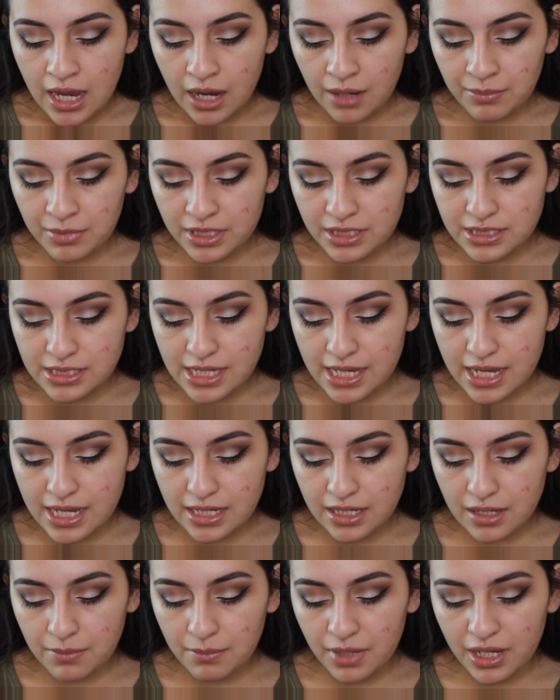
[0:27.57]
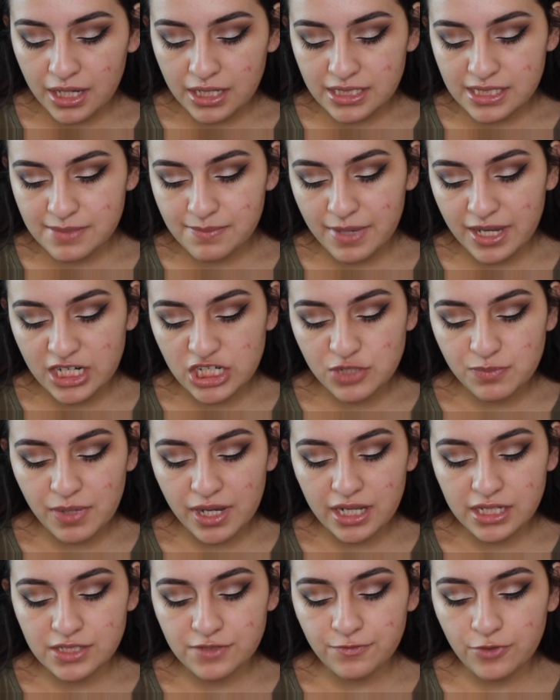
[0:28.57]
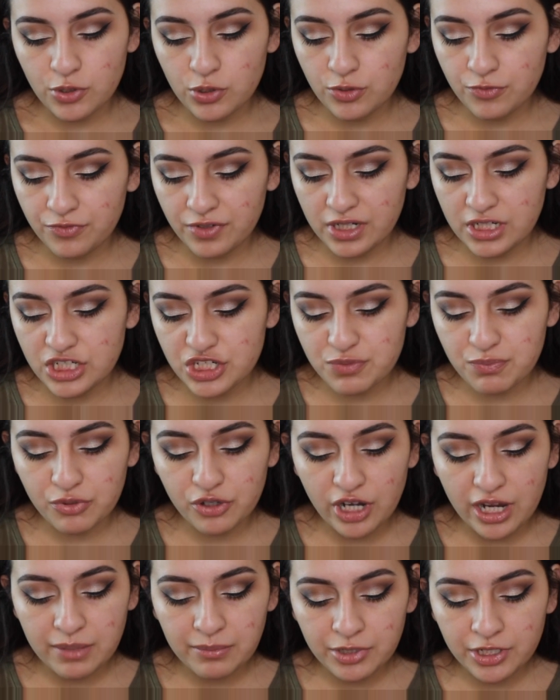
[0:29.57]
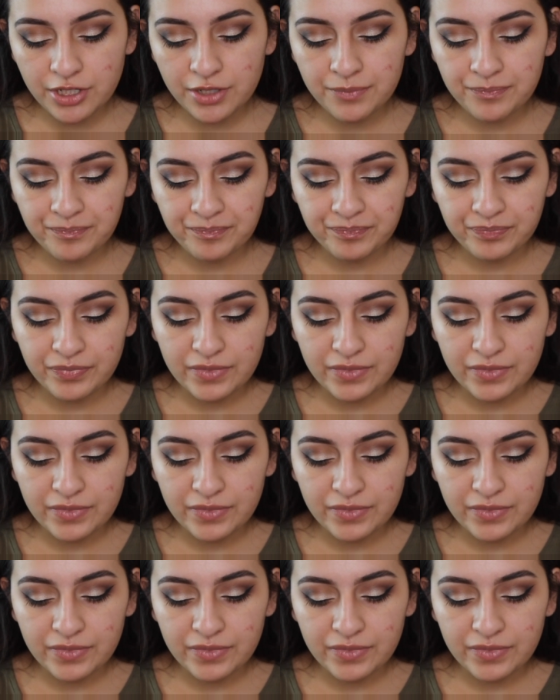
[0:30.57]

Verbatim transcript: I'm going to take my Smashbox Photo Finish Primer.